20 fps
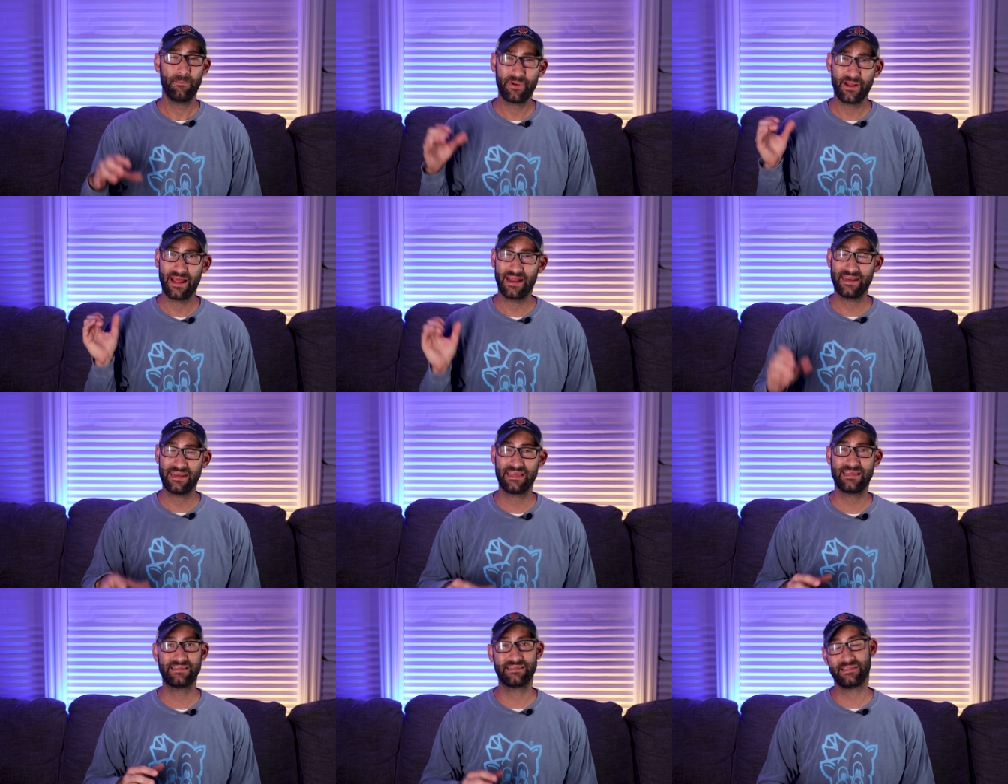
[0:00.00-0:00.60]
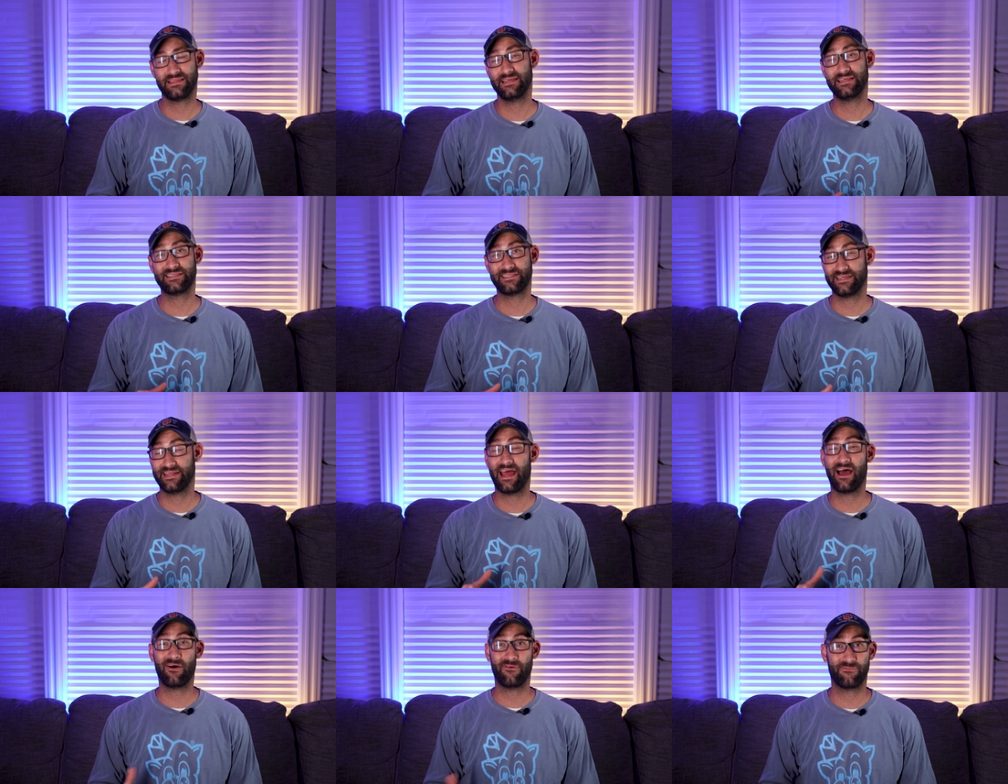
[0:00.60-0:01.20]
but I need to
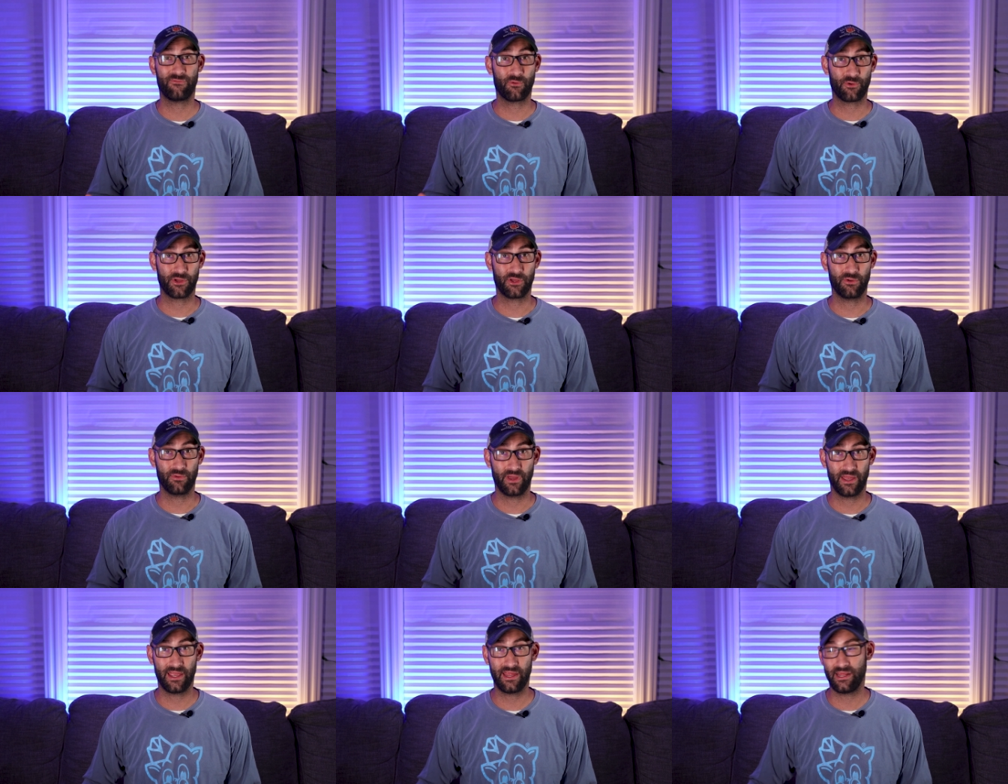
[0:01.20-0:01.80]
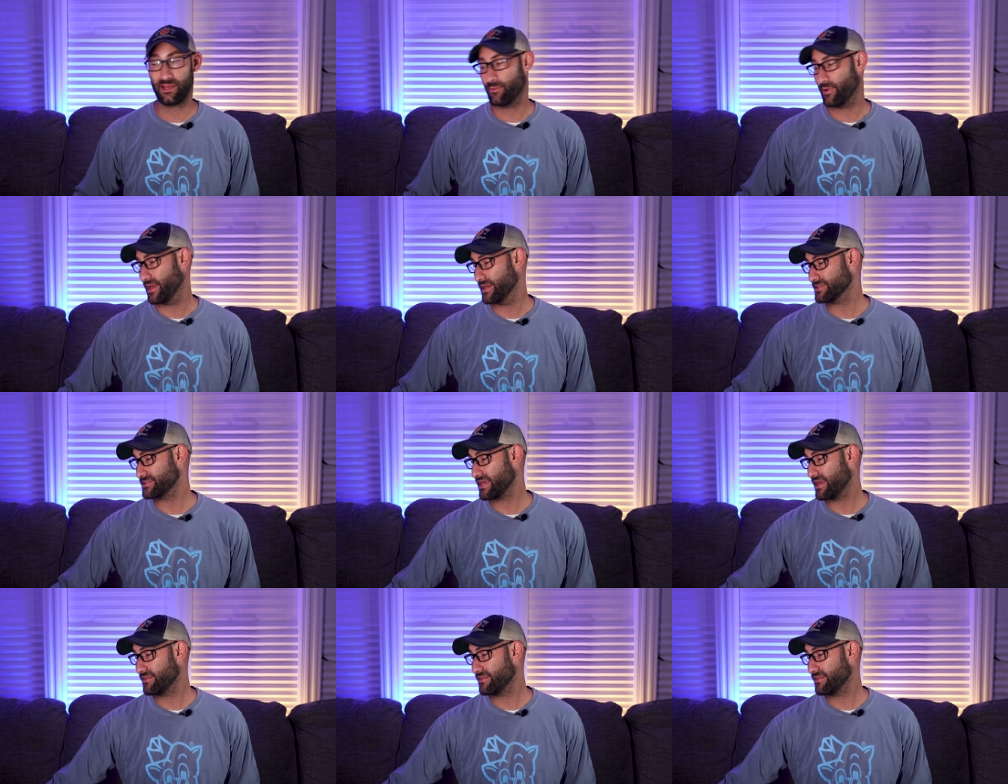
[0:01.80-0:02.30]
list it out for you anyways.